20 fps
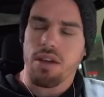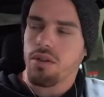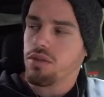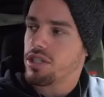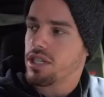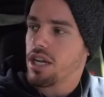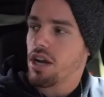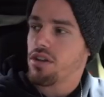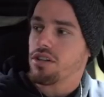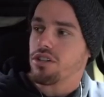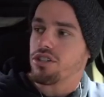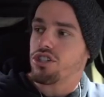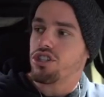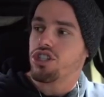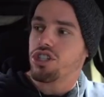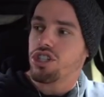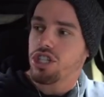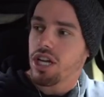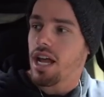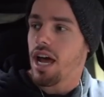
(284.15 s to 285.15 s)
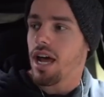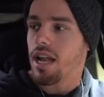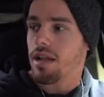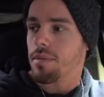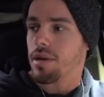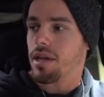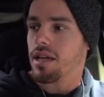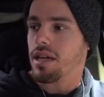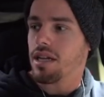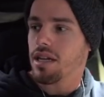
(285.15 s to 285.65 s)
You scared the shit out
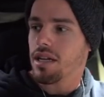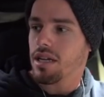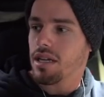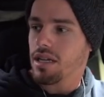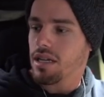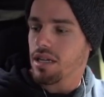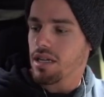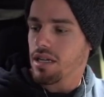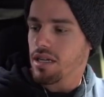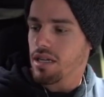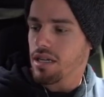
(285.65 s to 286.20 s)
of me. Sorry,